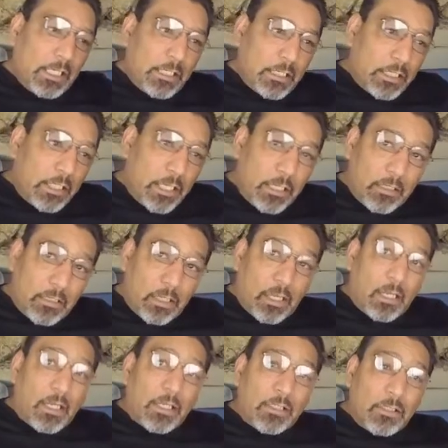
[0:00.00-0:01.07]
The
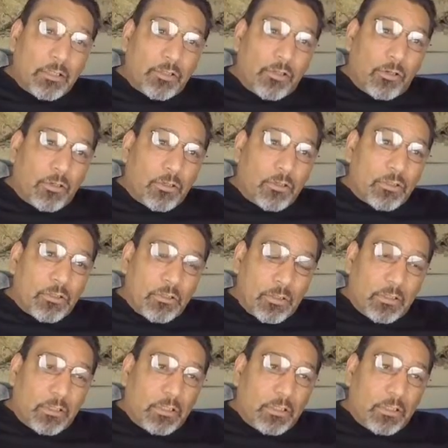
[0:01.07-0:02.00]
guy in charge